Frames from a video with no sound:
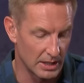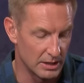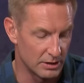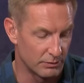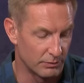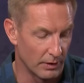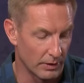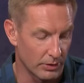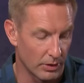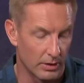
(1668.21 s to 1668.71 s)

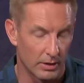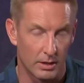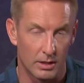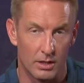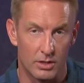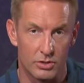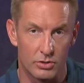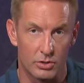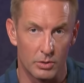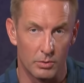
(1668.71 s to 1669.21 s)
He's fifth in the
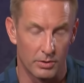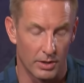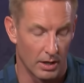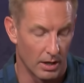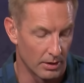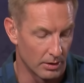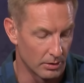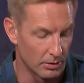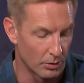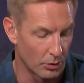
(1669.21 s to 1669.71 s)
country with
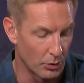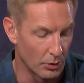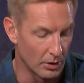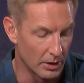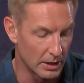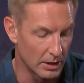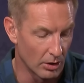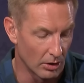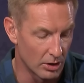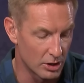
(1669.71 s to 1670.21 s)

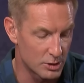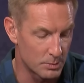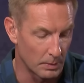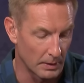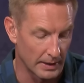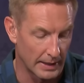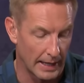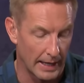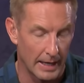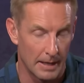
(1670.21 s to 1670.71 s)
130 yards
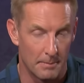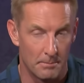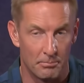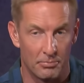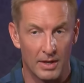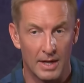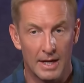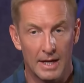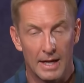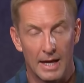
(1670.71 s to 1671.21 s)
per game.